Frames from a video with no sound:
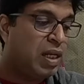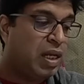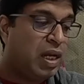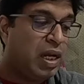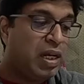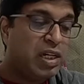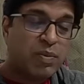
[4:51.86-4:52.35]

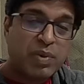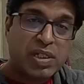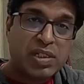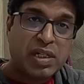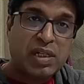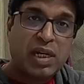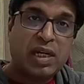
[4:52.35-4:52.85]

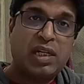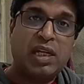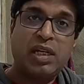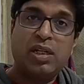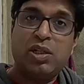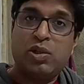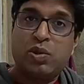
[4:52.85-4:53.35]
Intermediate
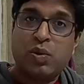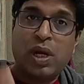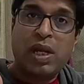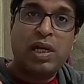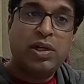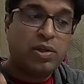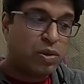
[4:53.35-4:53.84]
acting,
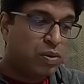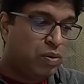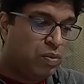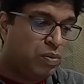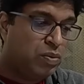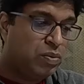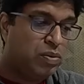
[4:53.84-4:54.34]
12
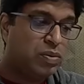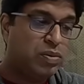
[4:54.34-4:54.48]
to